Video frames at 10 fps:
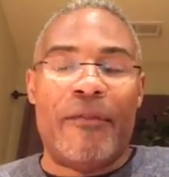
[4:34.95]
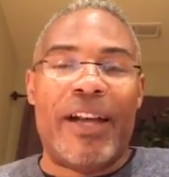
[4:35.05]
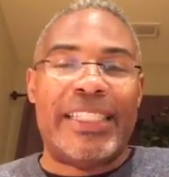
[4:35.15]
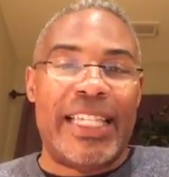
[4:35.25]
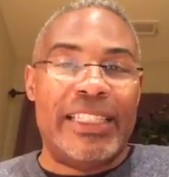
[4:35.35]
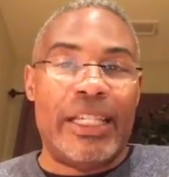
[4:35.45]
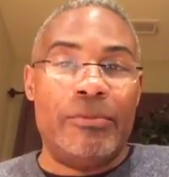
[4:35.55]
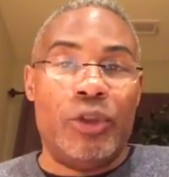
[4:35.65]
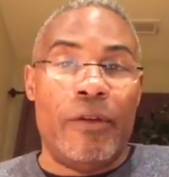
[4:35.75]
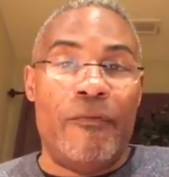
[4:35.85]
if I say
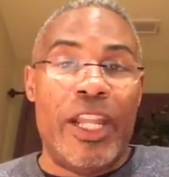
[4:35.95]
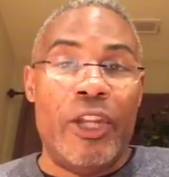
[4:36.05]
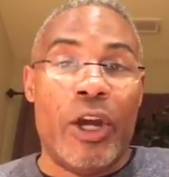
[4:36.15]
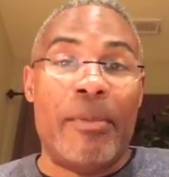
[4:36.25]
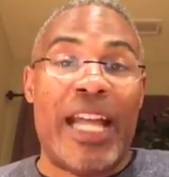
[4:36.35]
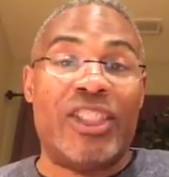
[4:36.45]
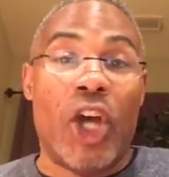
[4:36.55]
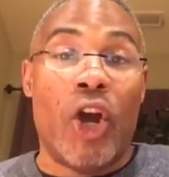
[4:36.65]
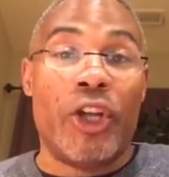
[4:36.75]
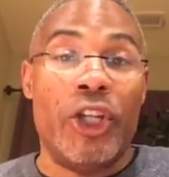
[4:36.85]
something to offend you, I'm not
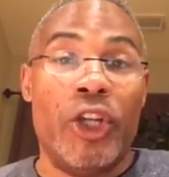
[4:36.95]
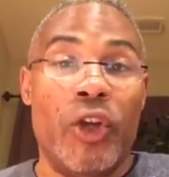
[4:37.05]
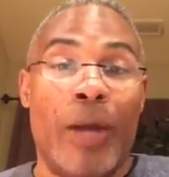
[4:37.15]
talking to you.